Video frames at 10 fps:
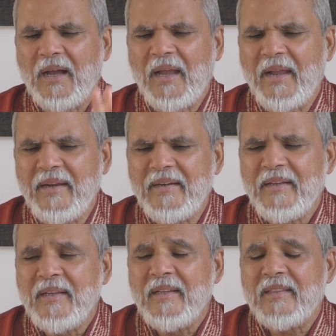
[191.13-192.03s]
and
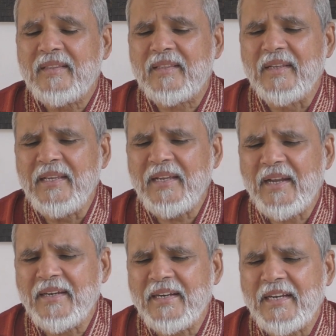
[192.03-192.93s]

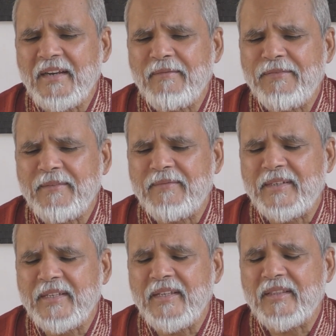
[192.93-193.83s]

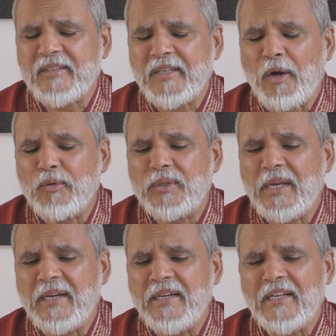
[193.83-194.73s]

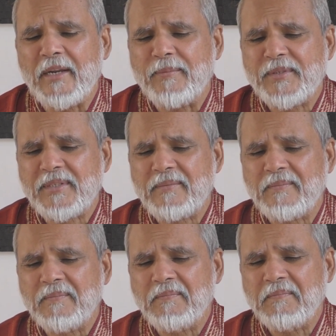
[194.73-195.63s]
350,000 nerves
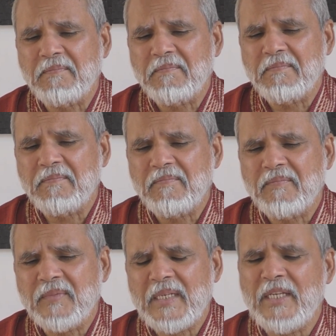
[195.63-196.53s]

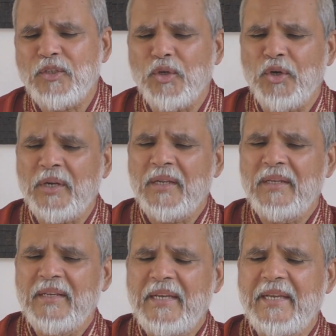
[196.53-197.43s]
is
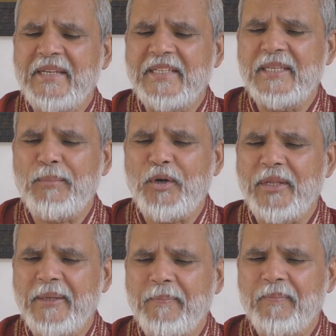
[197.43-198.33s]
your energy
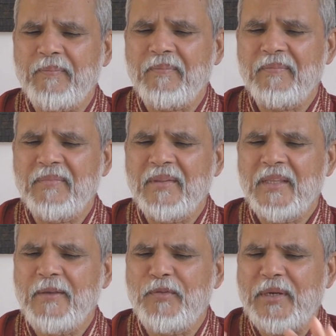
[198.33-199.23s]
body.
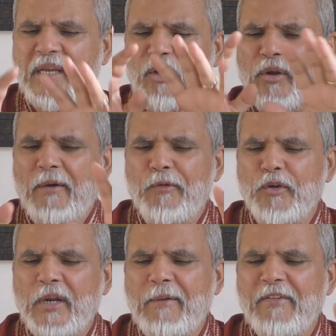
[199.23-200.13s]
If you take aura
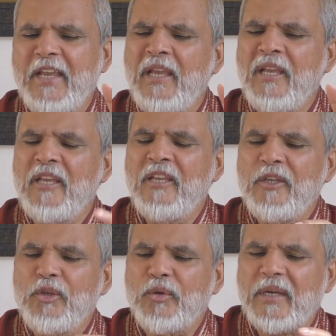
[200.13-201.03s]
photography,
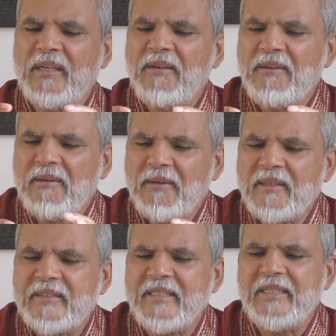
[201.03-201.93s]
you can
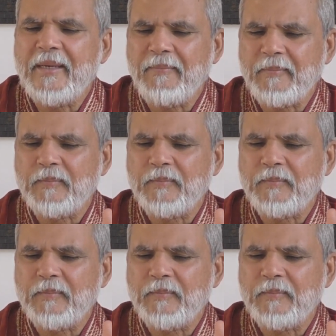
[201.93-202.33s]
see them.